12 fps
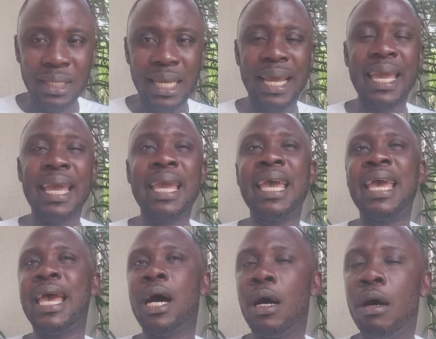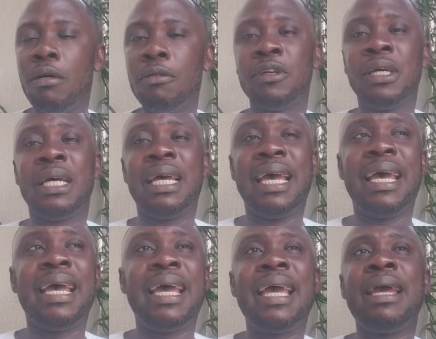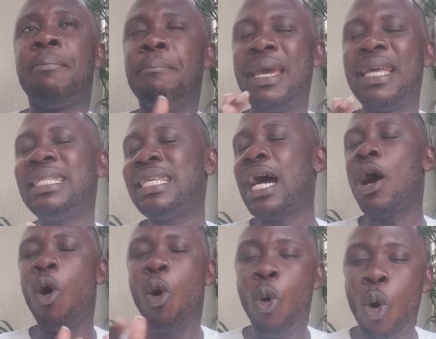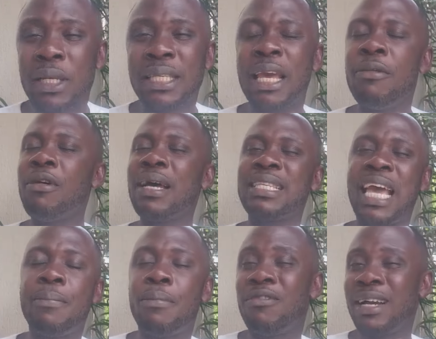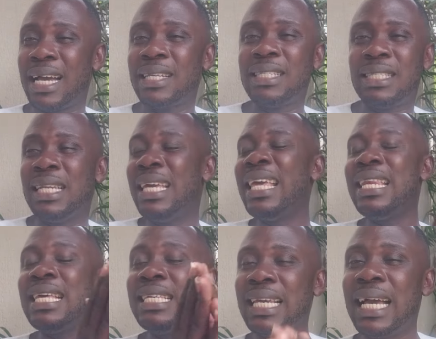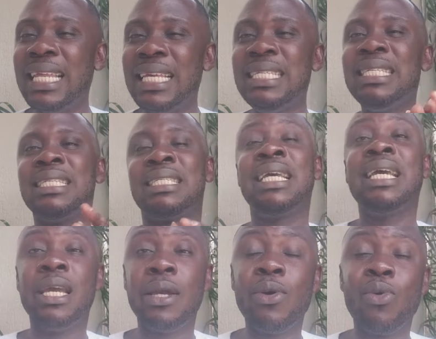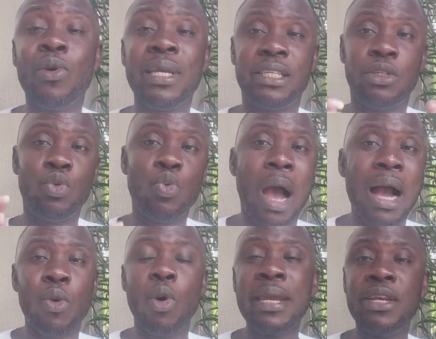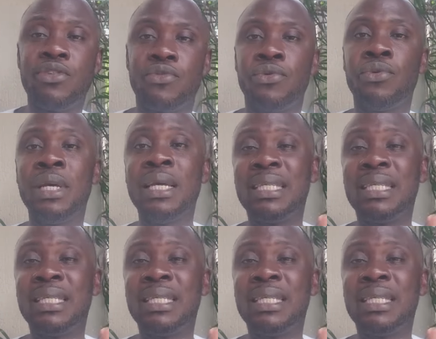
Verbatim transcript: uh, health, uh, mental, or whatever type of counseling, and the challenges in which you are going through.